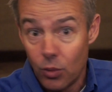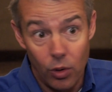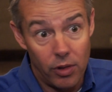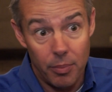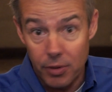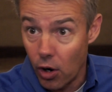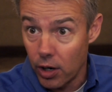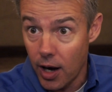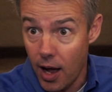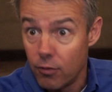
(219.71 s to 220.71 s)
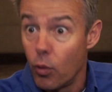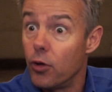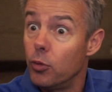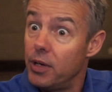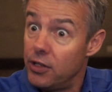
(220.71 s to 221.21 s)
whether that be archive,
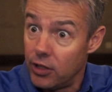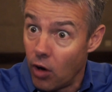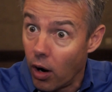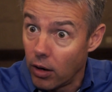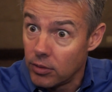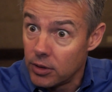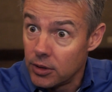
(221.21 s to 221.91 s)
whether it be DR.